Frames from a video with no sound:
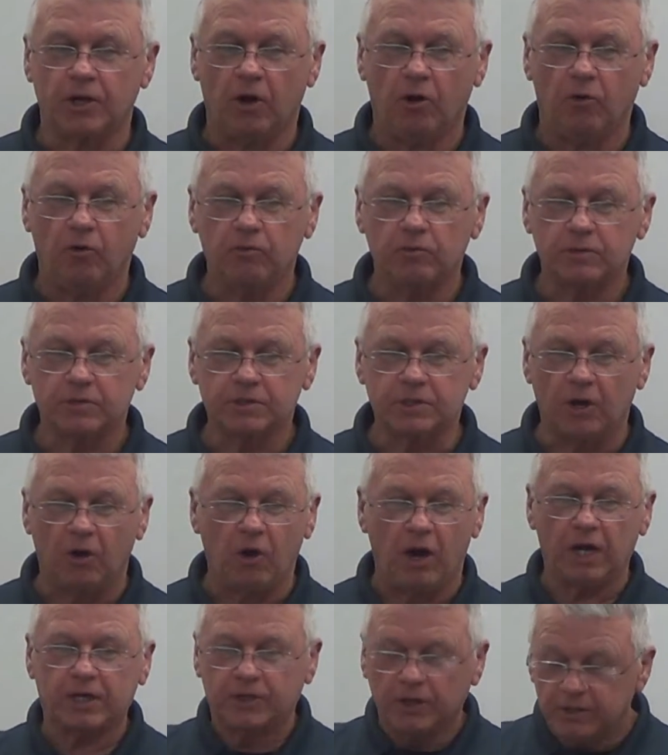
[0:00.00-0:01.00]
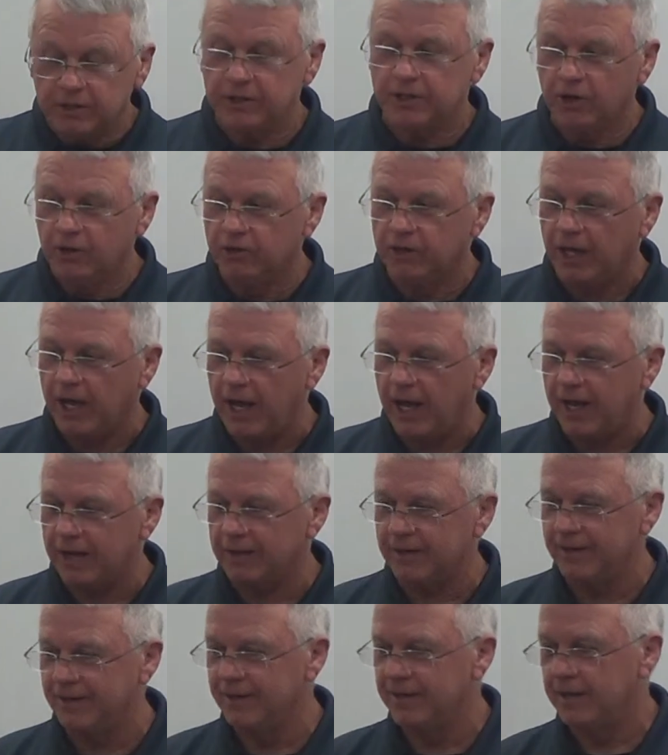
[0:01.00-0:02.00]
I couldn't do
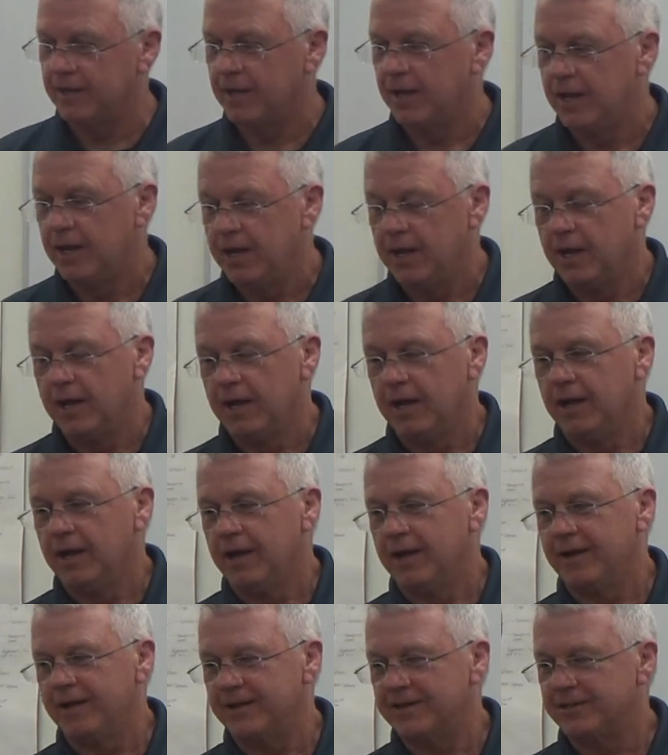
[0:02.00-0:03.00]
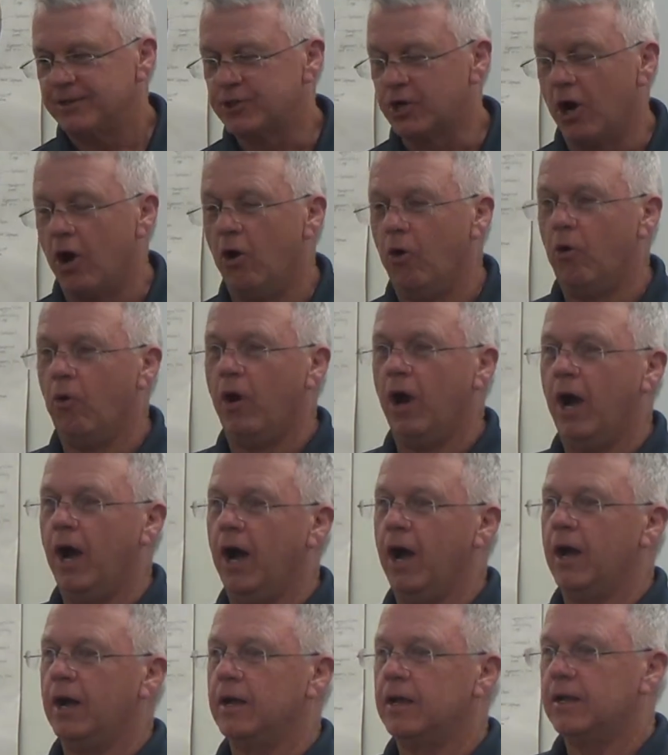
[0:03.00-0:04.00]
that.
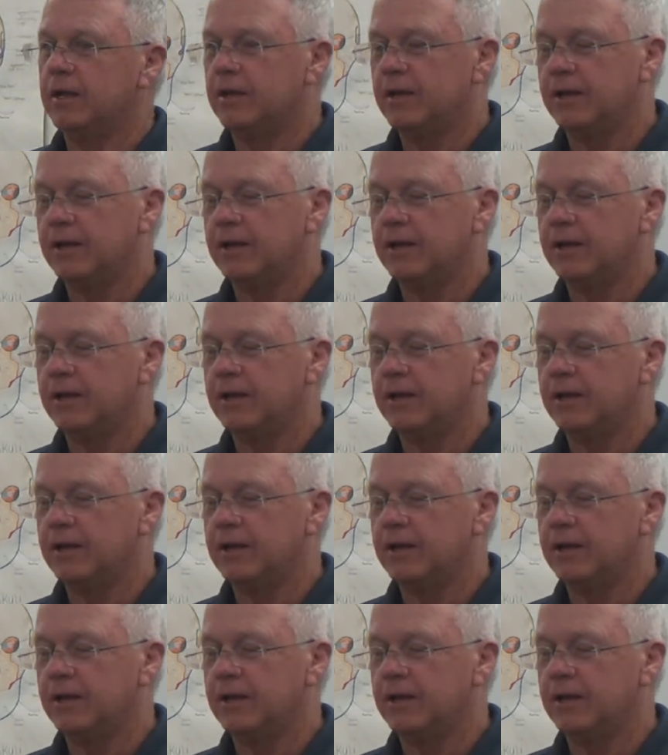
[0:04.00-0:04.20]
So